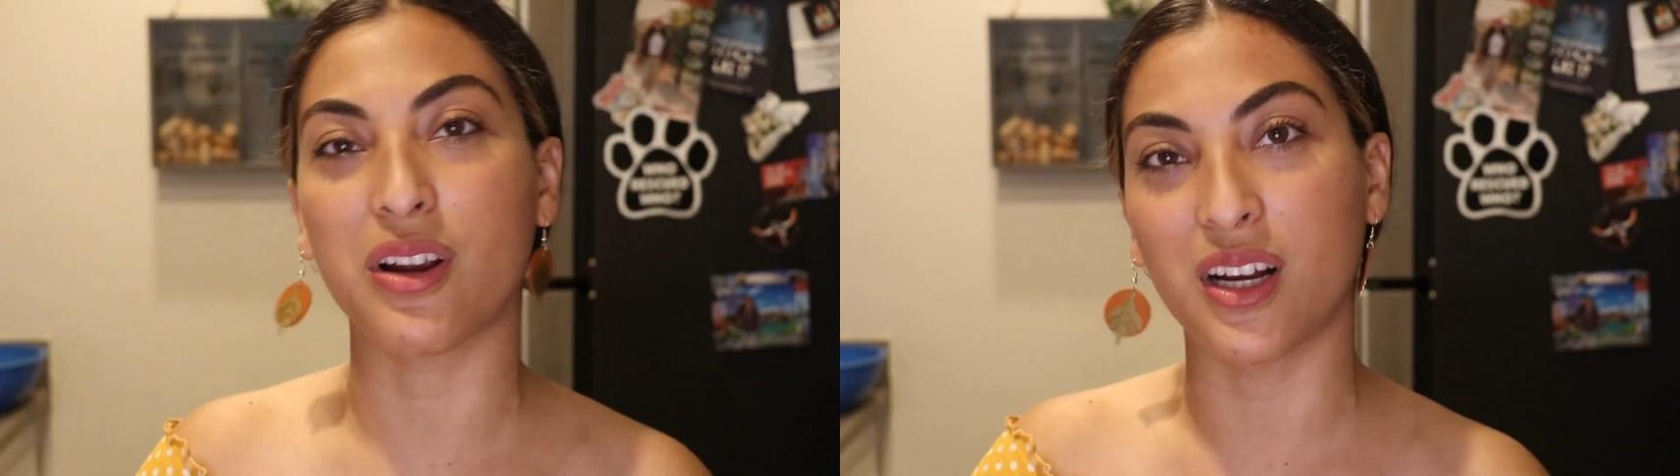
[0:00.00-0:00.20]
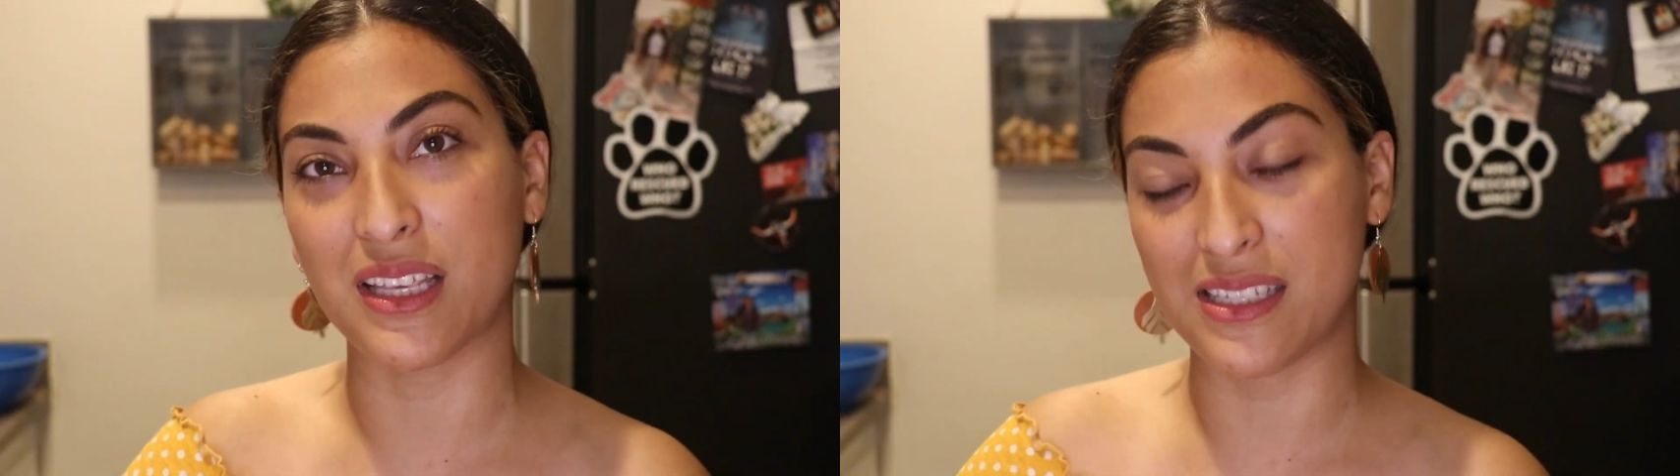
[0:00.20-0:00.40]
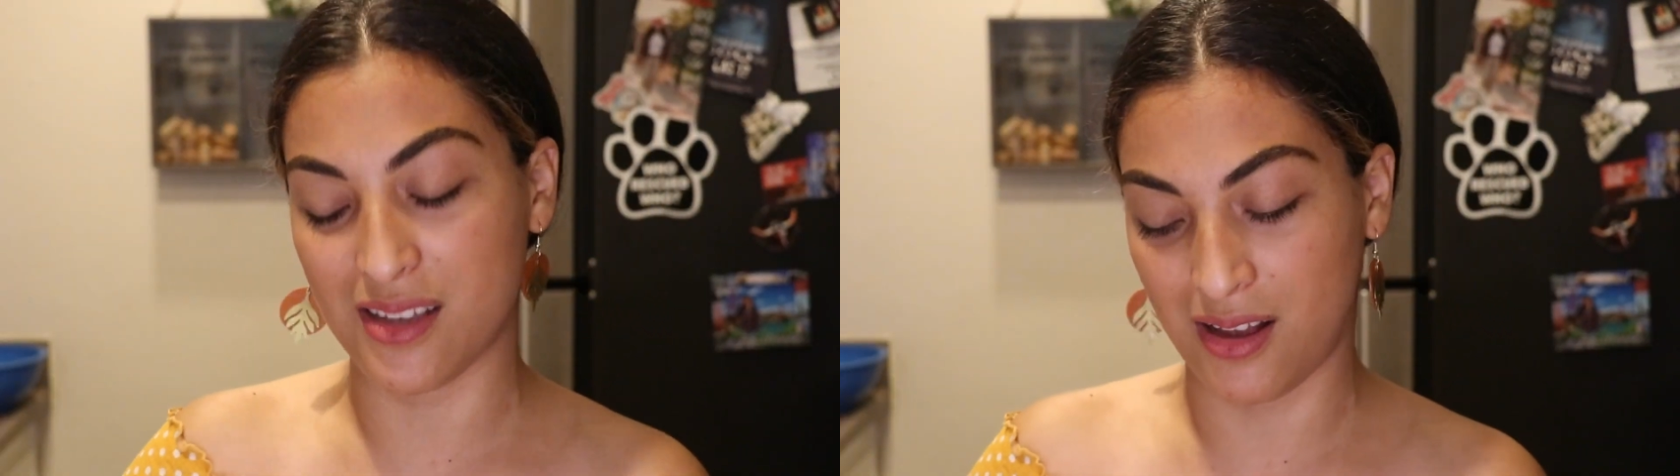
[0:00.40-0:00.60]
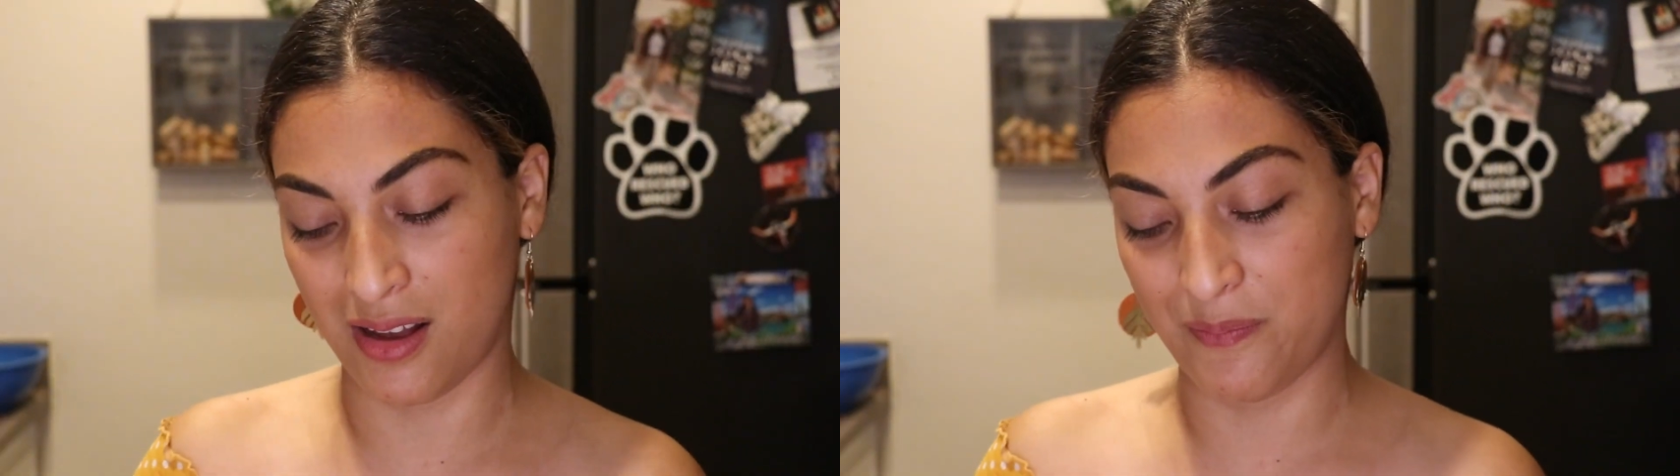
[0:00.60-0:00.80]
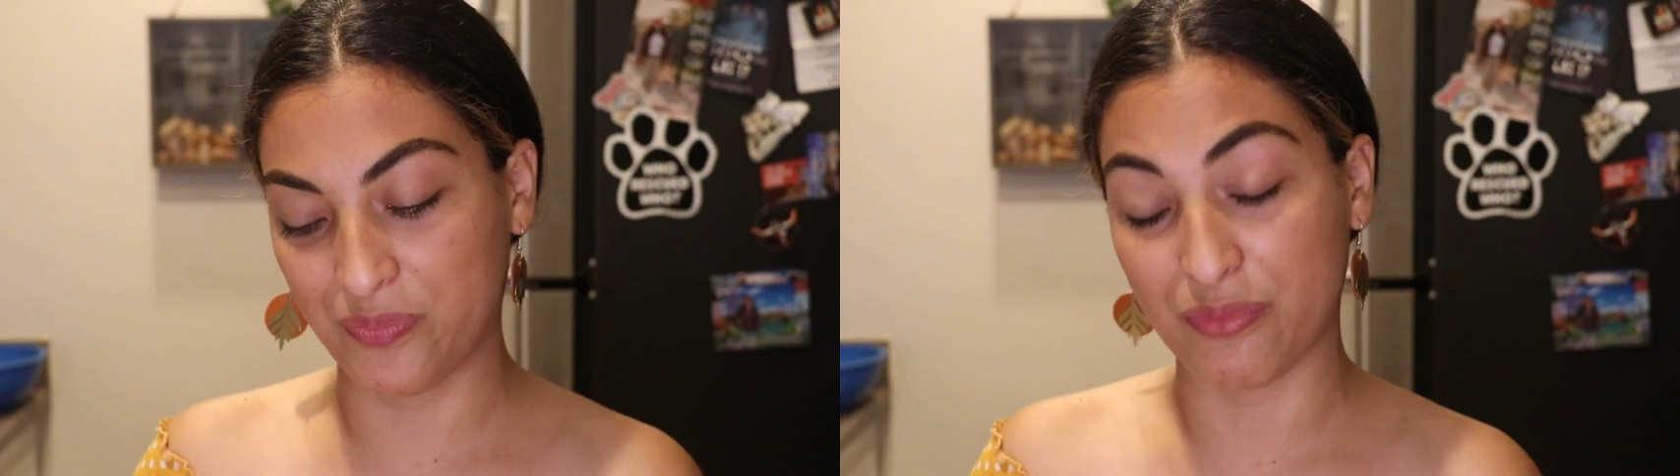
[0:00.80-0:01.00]
cookies
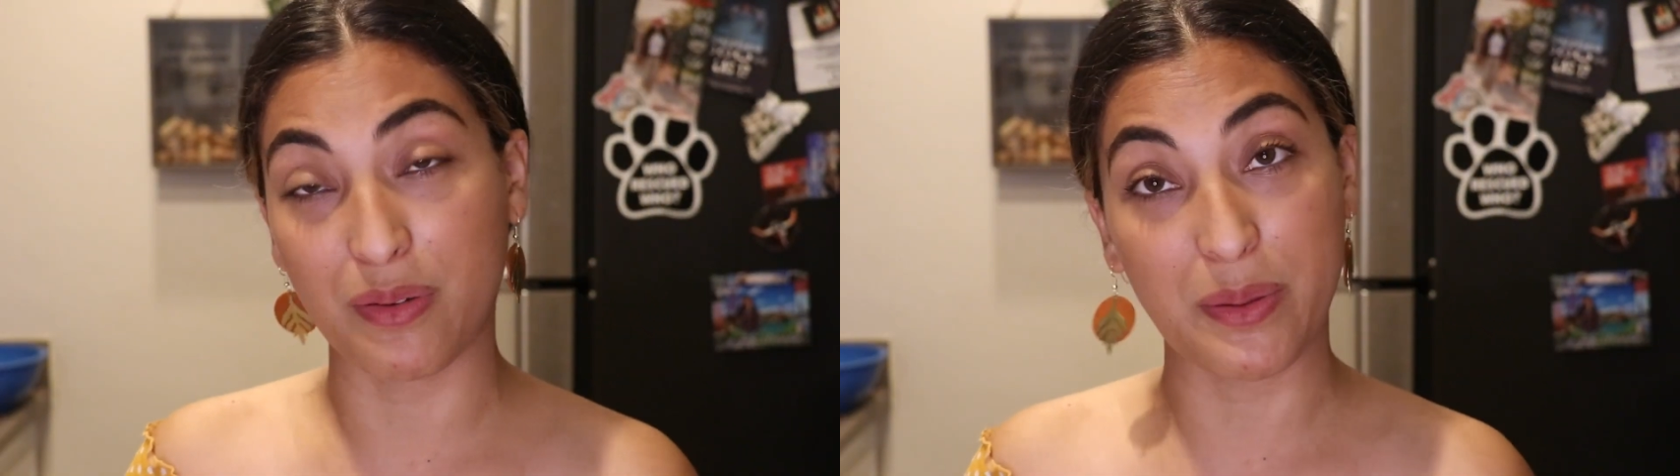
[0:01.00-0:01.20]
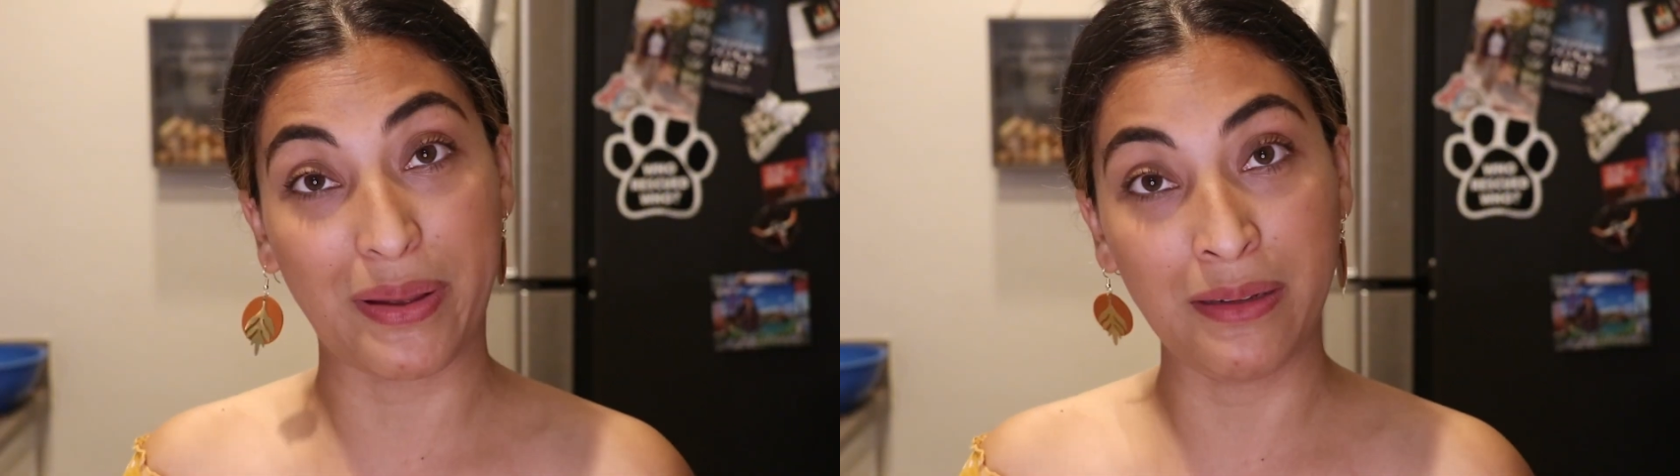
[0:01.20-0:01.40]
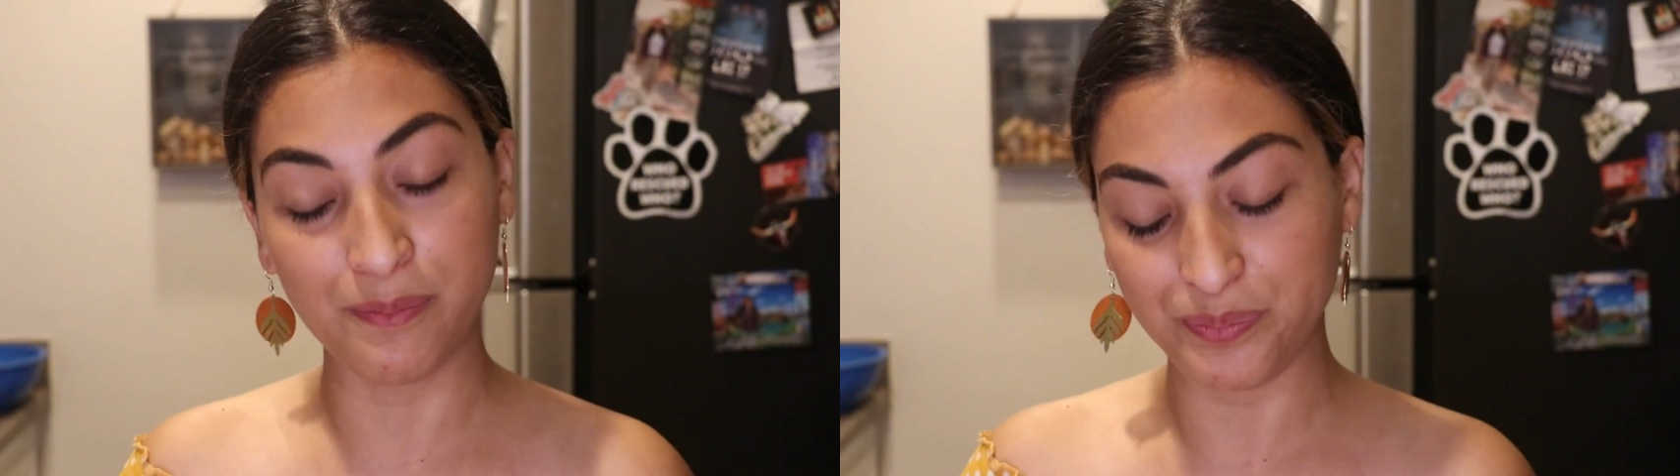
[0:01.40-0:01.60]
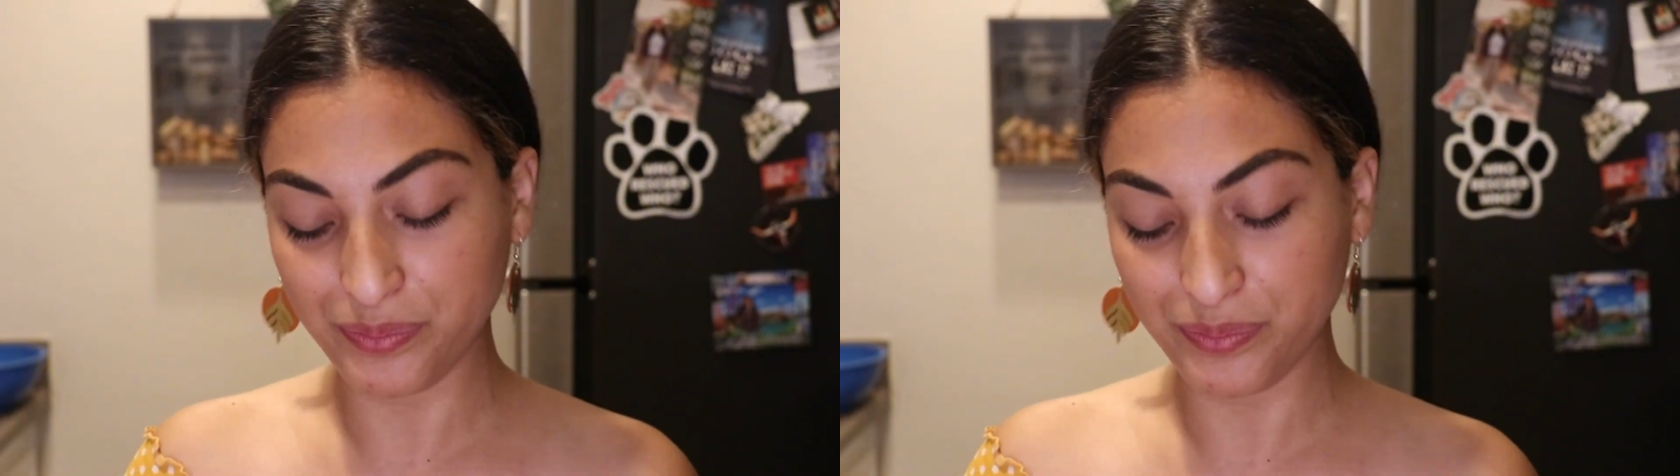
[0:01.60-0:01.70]
from the pan.